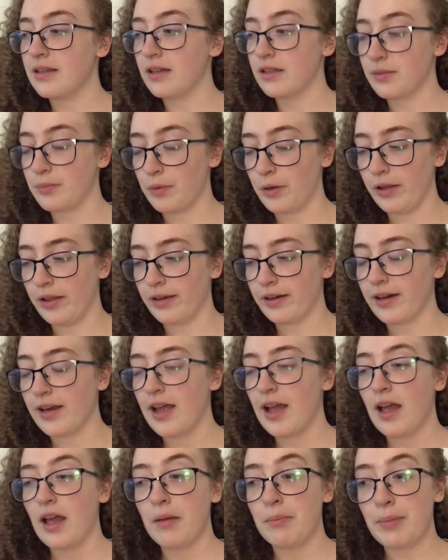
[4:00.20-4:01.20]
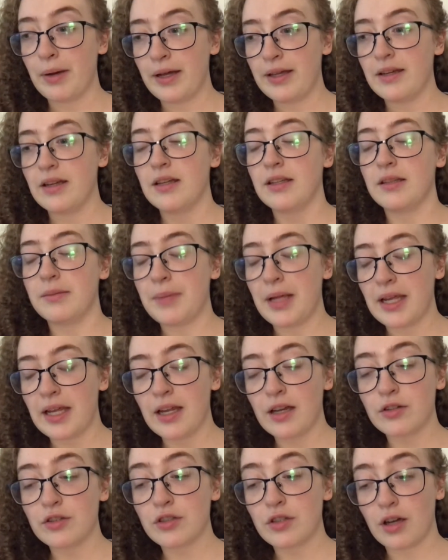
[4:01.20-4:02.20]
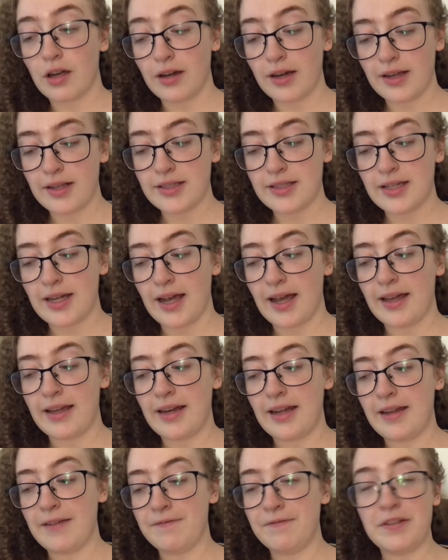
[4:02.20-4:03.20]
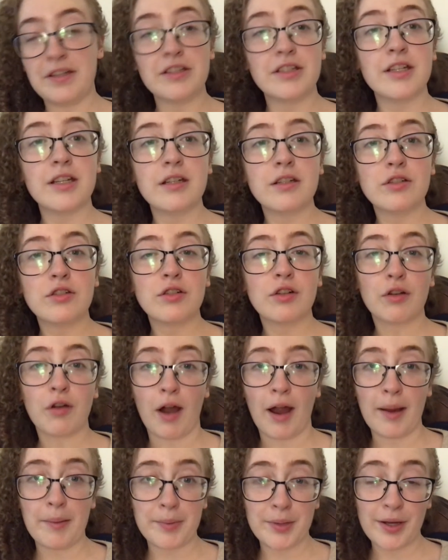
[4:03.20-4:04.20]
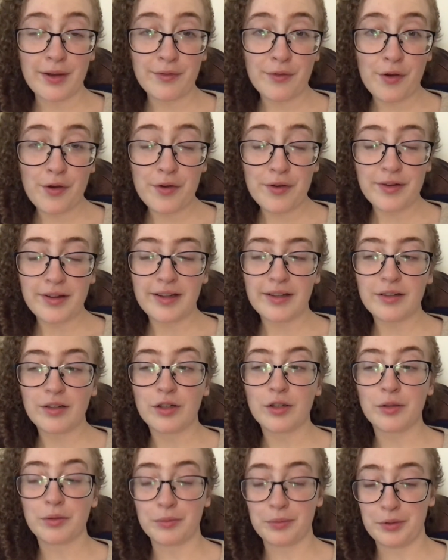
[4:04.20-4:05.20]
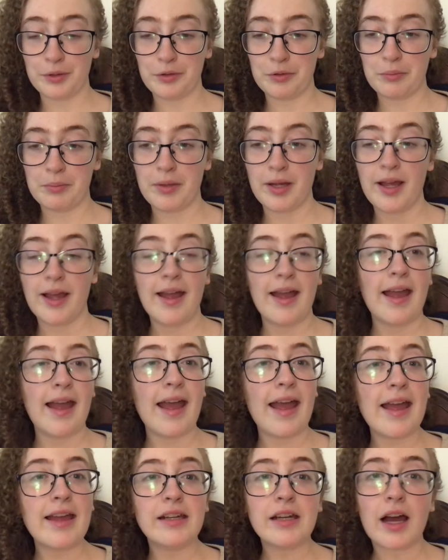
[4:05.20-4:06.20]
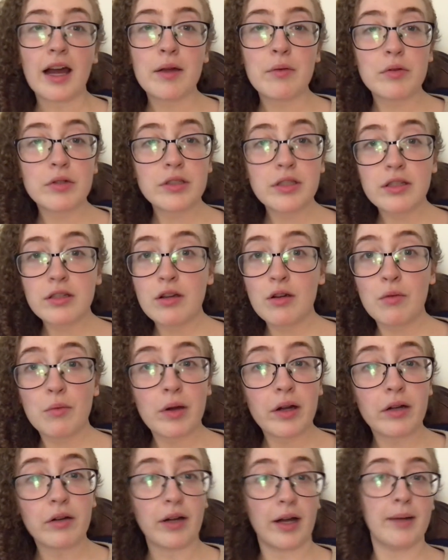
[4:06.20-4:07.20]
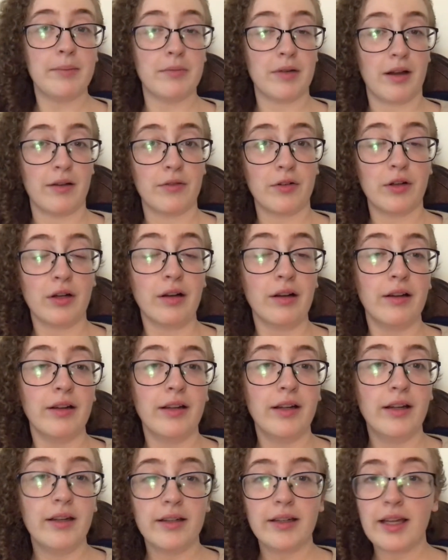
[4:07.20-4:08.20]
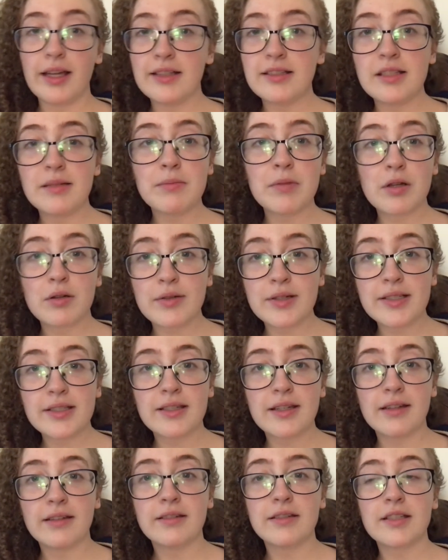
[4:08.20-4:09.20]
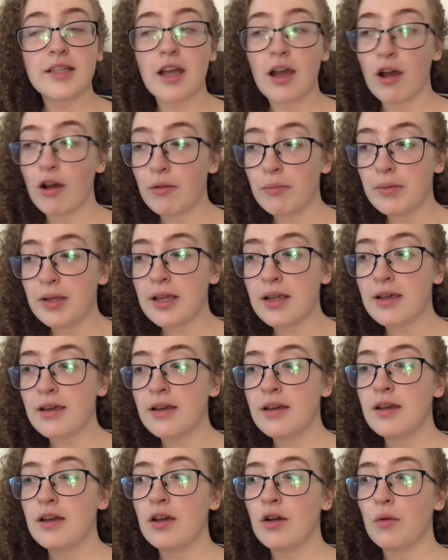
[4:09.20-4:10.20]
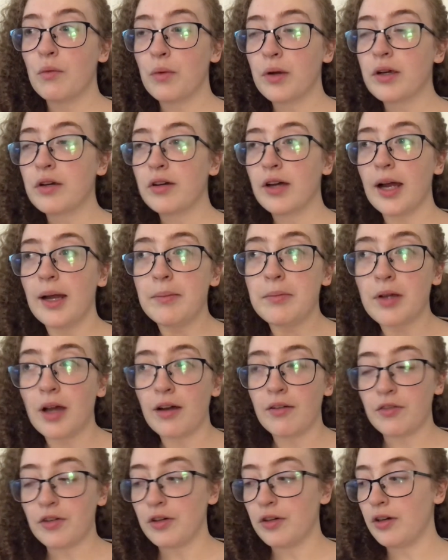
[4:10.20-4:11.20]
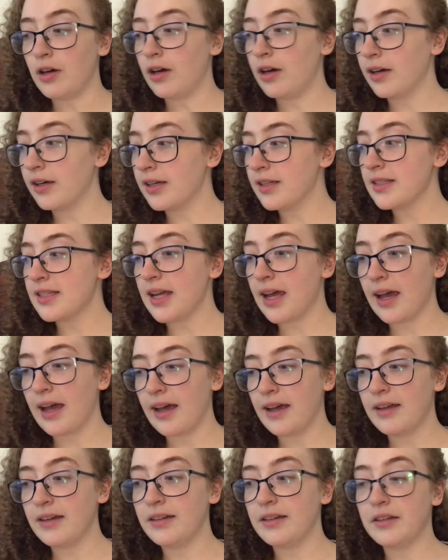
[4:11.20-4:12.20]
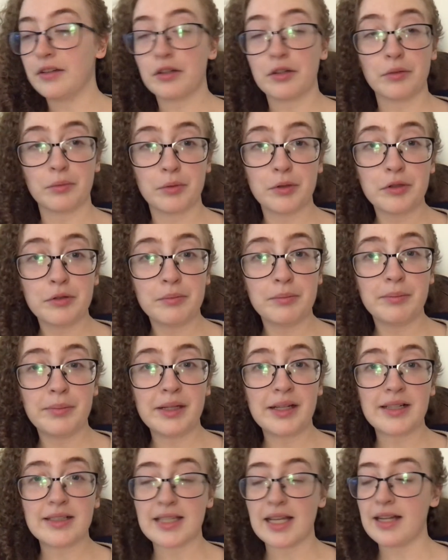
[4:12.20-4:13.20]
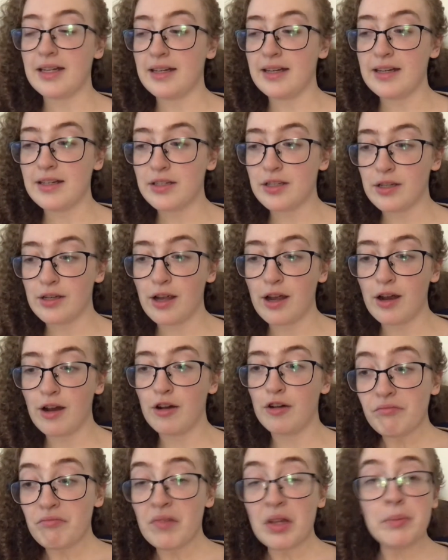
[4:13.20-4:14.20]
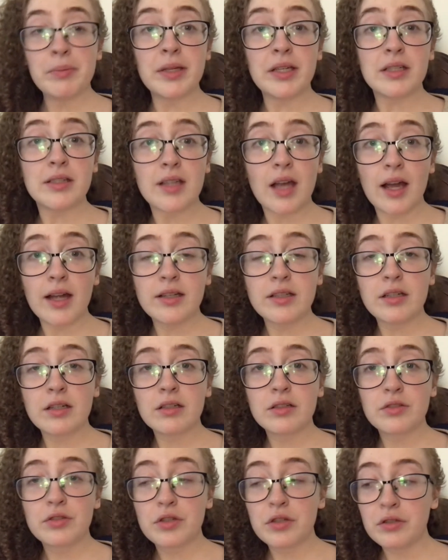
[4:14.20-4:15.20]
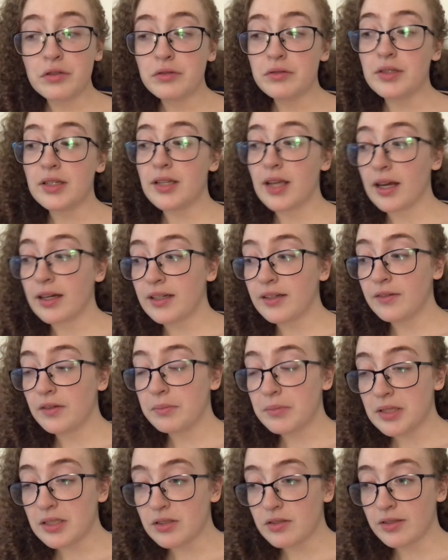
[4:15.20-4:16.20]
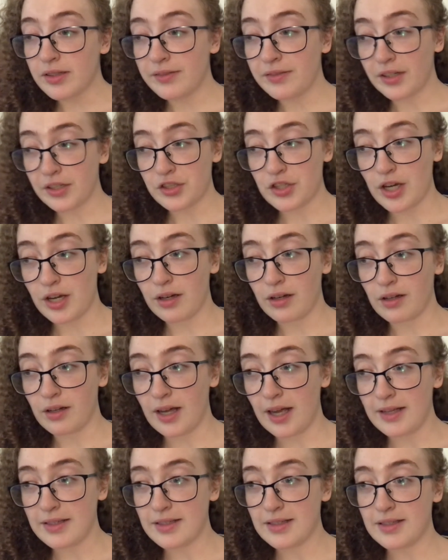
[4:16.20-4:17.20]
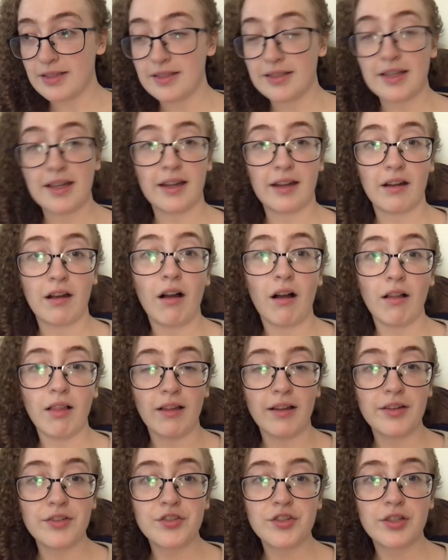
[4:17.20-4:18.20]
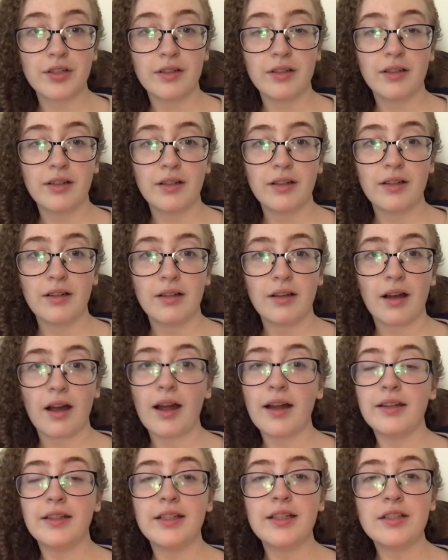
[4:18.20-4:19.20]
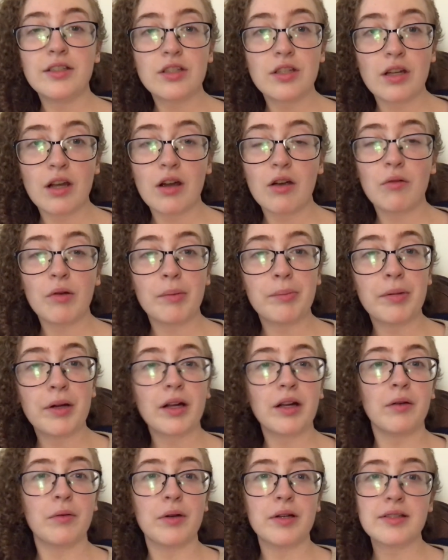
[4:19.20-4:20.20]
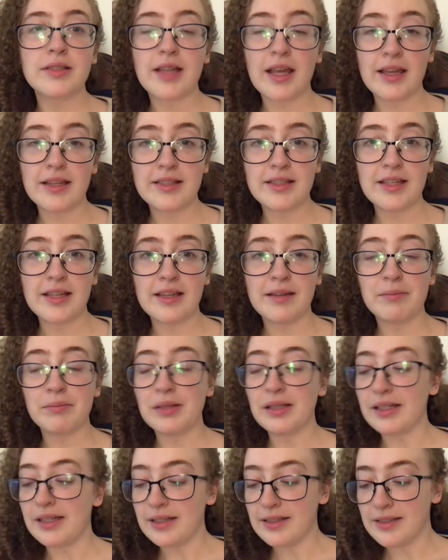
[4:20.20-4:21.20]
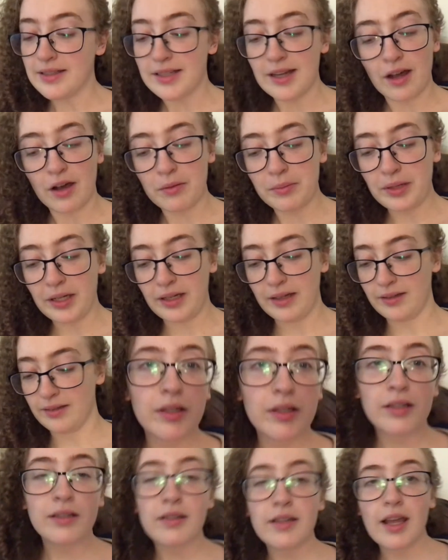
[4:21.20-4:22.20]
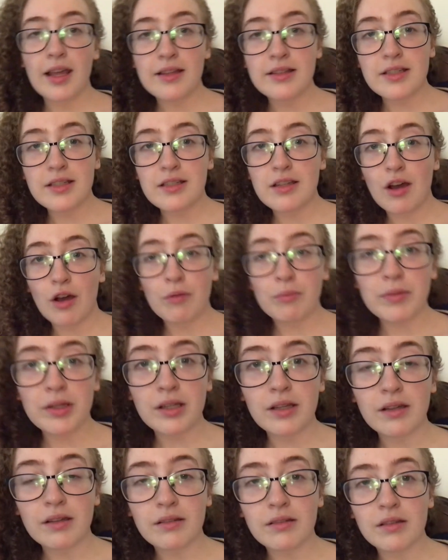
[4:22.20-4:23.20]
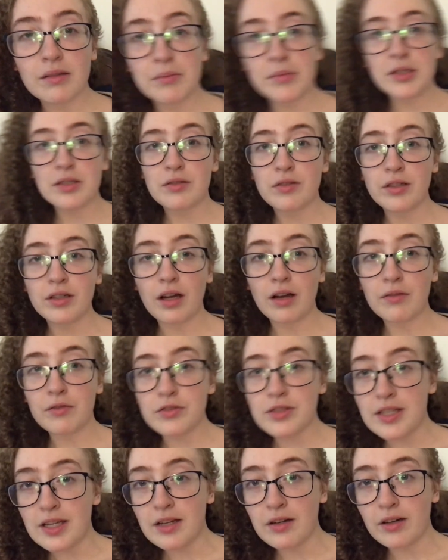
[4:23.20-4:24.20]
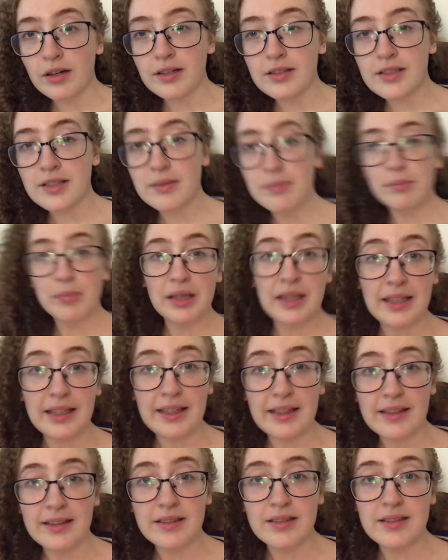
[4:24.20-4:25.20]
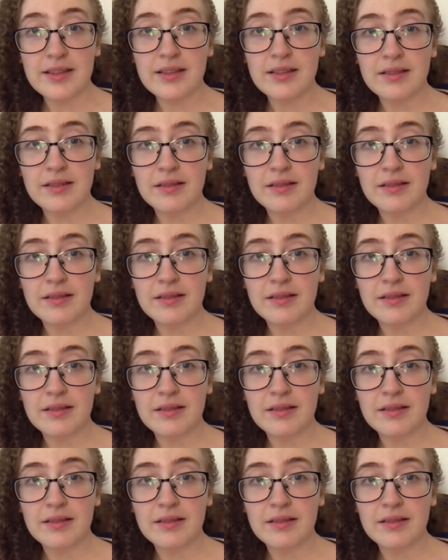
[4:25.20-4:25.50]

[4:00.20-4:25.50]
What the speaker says: a spoiler. But the main character, August, had a vintage crime novel in her room, and I want to know what crime novel. Casey McQuiston, tell me what crime novel August had in her room, because I need to know, because I took 2 detective and mystery fiction classes in college. I need to know what book it was, Casey. Please tell me. Casey, tell me the mystery novel secrets, please.